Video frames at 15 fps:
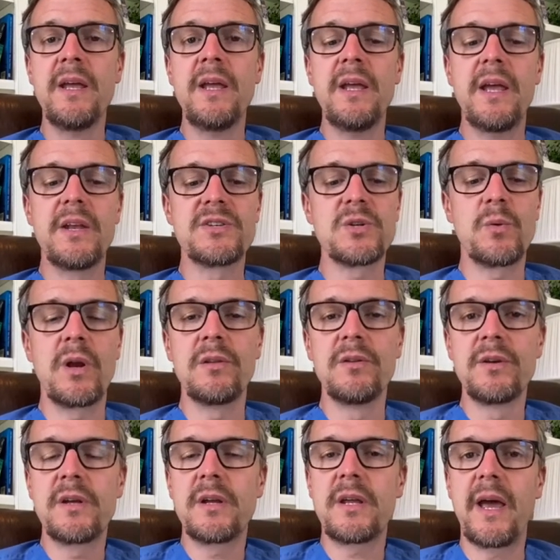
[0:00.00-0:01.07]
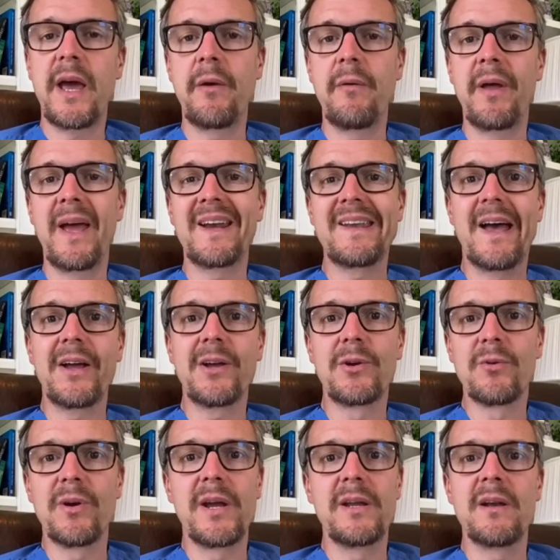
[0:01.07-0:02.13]
And so when I look at a cataract, I
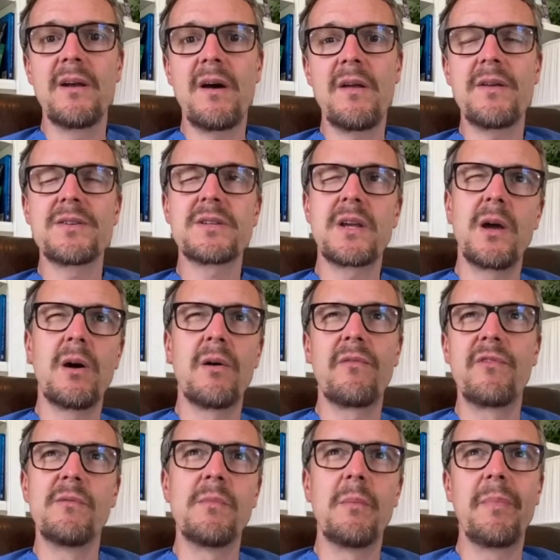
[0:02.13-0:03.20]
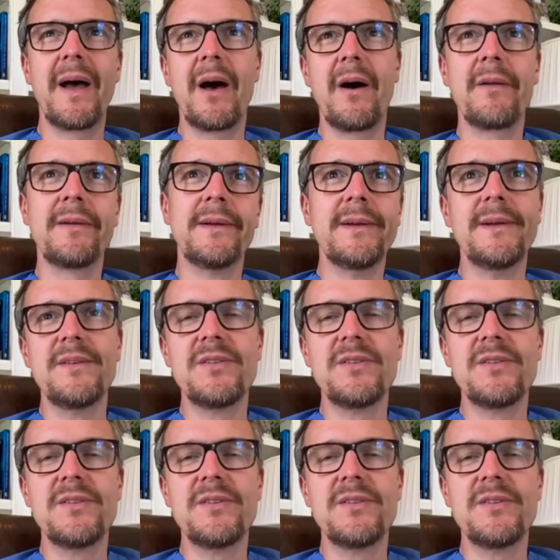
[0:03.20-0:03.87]
grade it on a scale from about